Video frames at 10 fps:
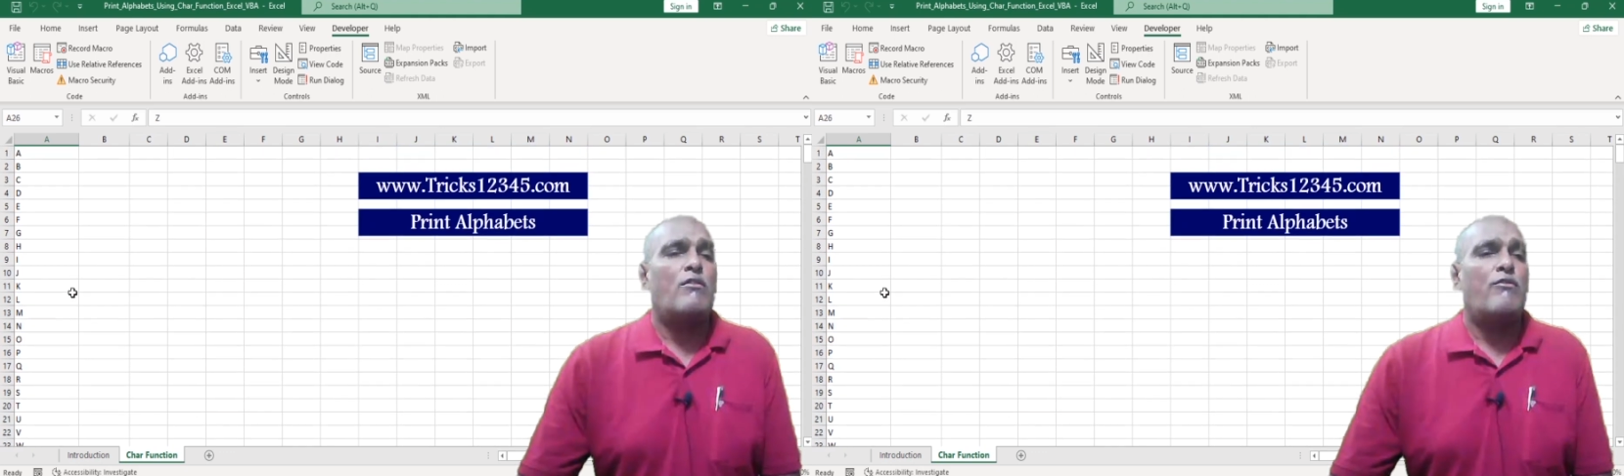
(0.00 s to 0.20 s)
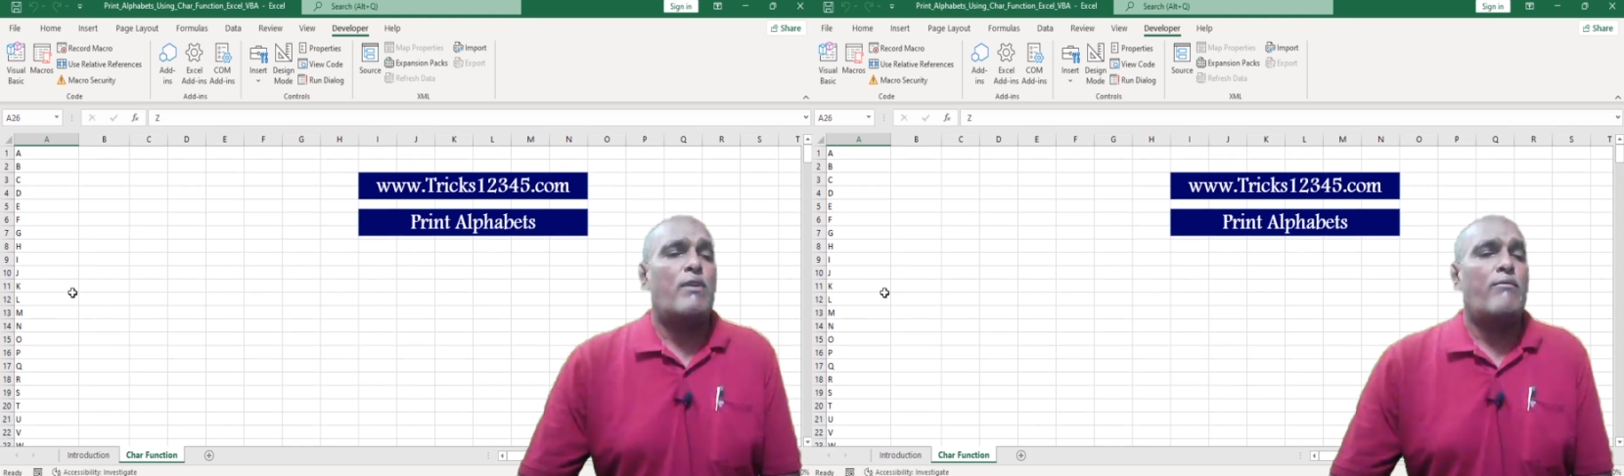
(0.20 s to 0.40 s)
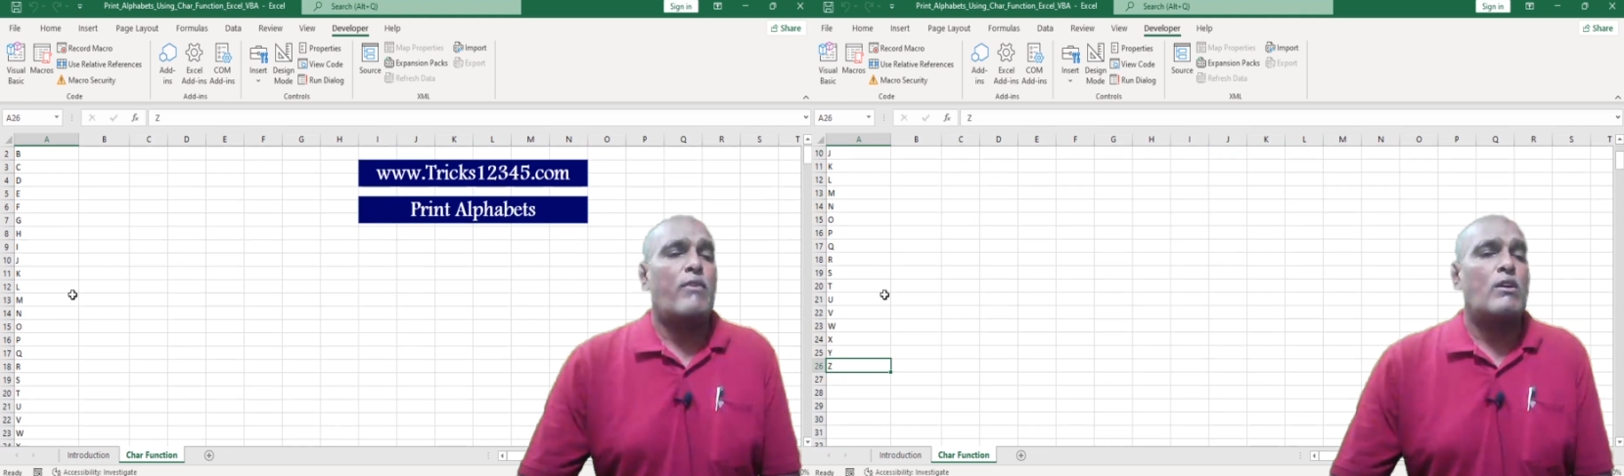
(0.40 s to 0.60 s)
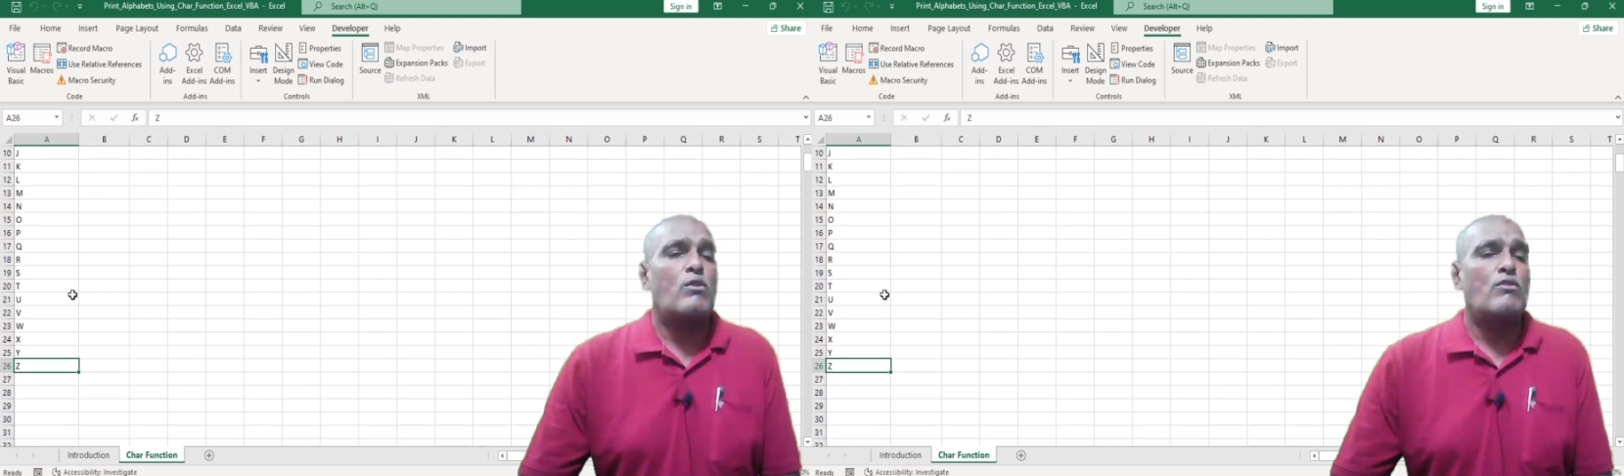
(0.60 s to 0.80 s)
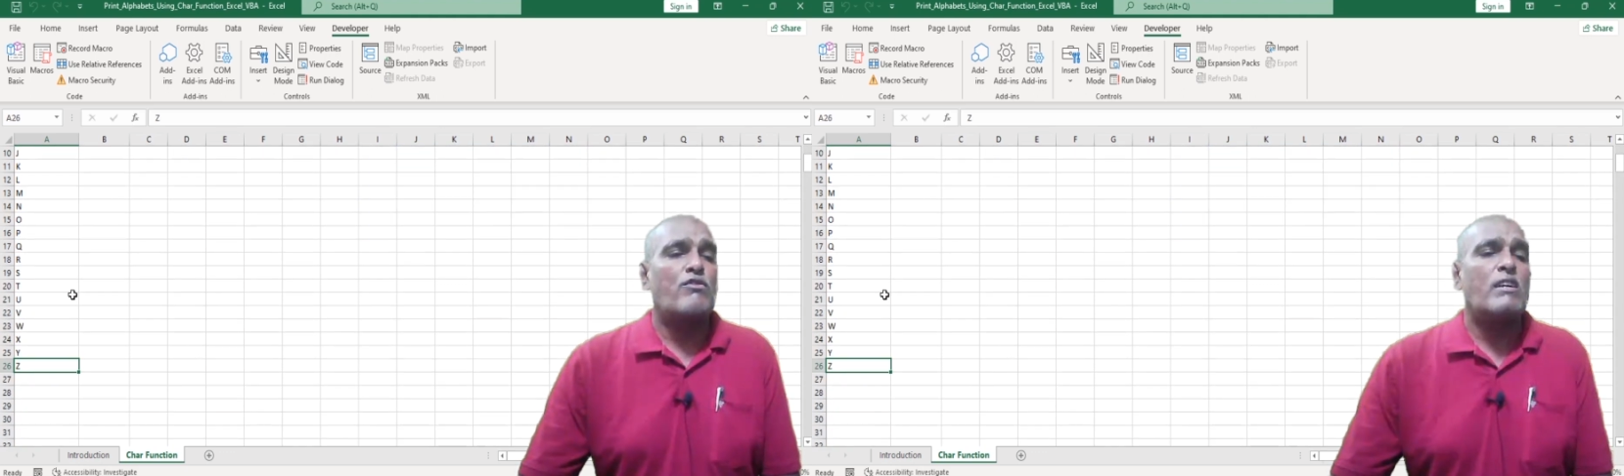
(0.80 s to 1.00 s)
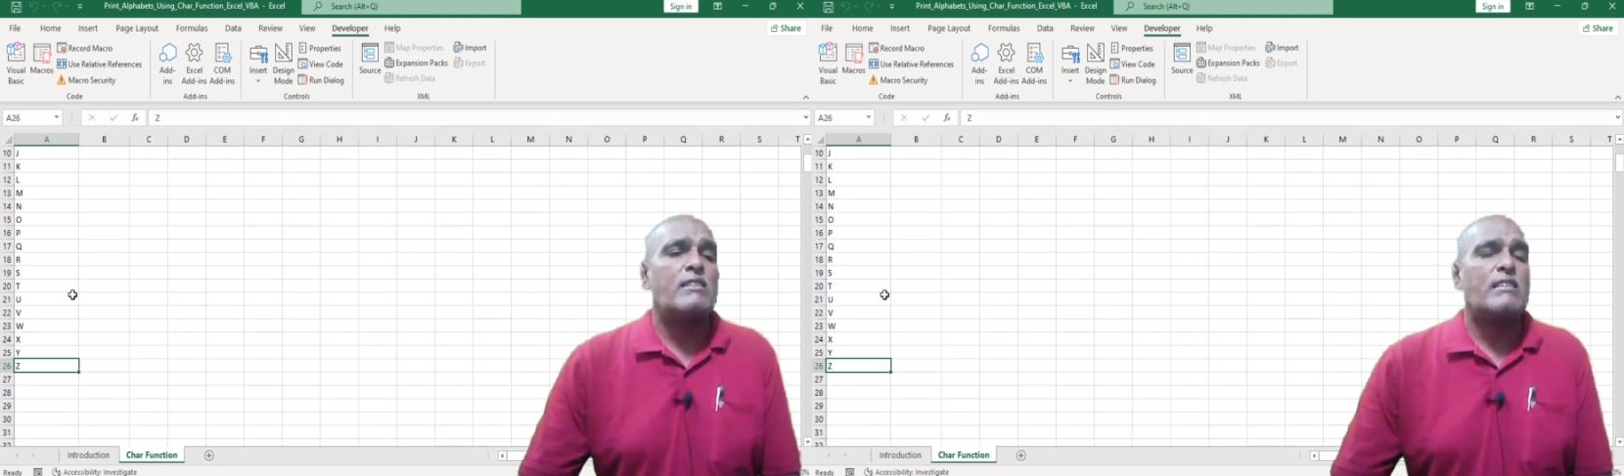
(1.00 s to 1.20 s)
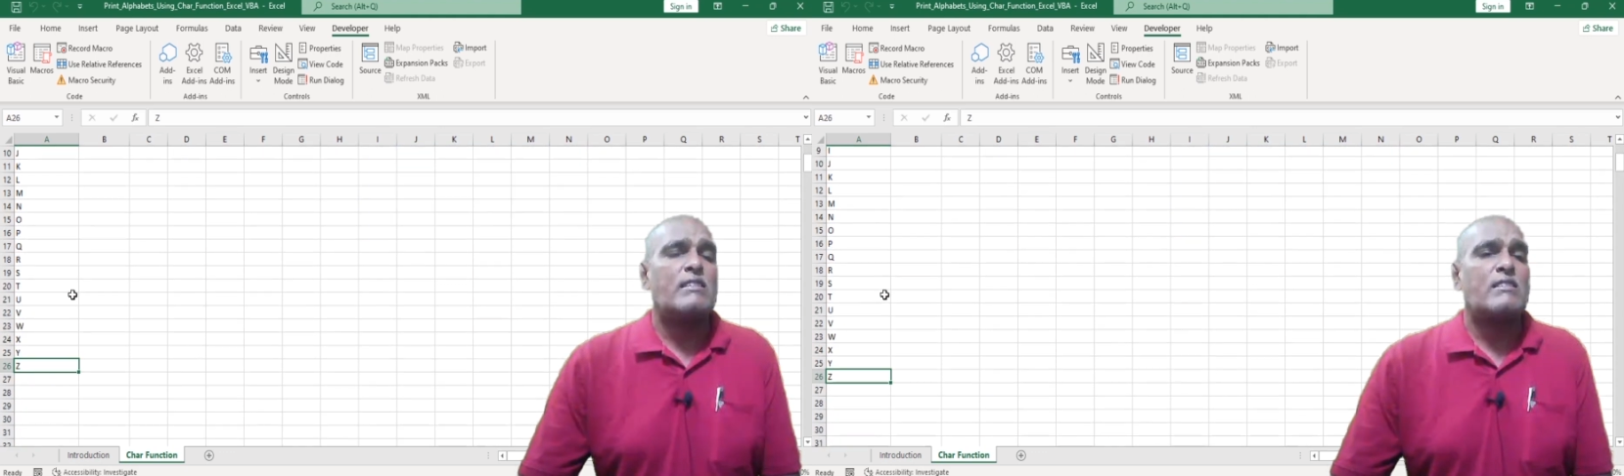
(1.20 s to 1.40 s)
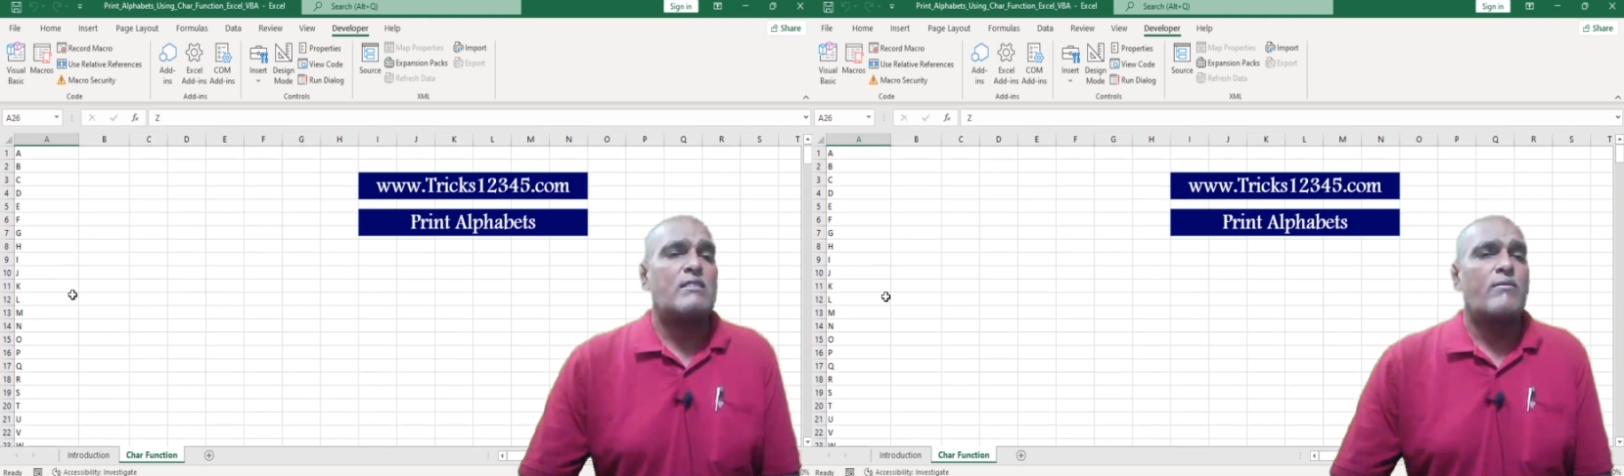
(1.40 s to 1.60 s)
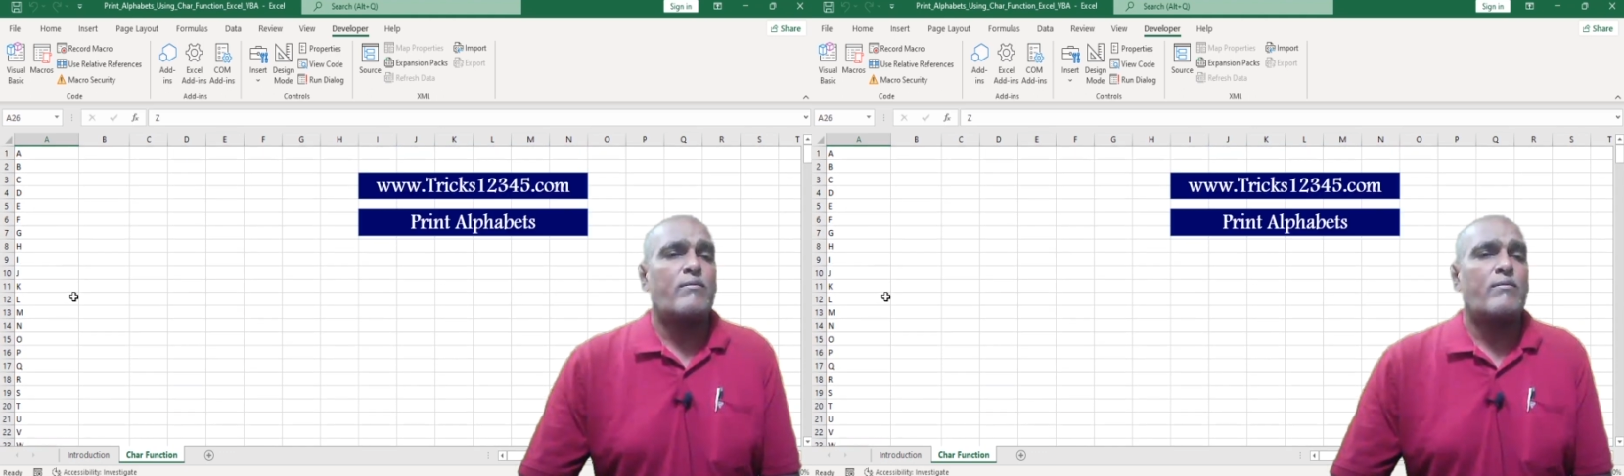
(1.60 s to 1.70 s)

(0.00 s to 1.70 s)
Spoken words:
from 1 to 26.